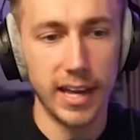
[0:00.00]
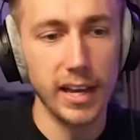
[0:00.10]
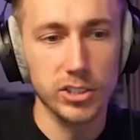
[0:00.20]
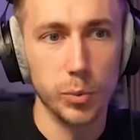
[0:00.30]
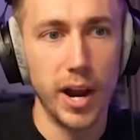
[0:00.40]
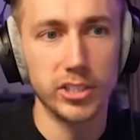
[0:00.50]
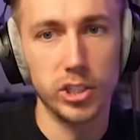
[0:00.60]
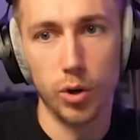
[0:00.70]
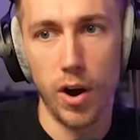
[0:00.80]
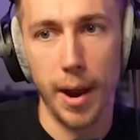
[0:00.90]
Okay, so we're actually
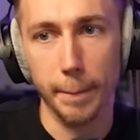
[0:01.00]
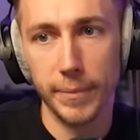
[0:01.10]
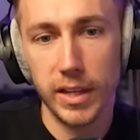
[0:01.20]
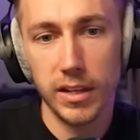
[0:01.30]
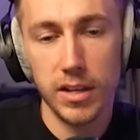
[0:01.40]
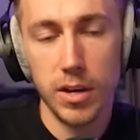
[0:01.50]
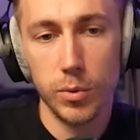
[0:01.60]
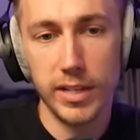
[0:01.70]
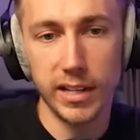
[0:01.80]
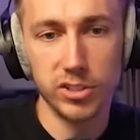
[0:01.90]
all right.
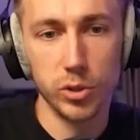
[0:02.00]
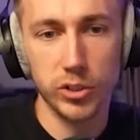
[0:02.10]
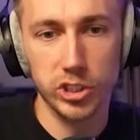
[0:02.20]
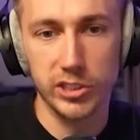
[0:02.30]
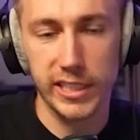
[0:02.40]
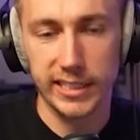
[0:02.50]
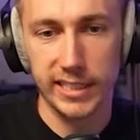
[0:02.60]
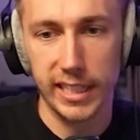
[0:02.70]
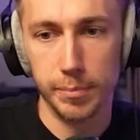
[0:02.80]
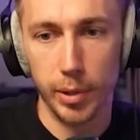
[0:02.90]
We're down
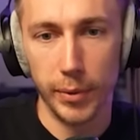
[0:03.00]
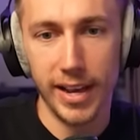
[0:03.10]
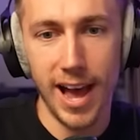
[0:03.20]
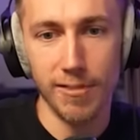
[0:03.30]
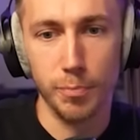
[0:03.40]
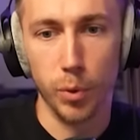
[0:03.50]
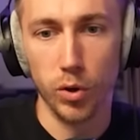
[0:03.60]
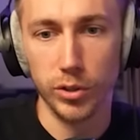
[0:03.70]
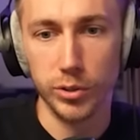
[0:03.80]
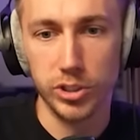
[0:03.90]
260, but we have bought new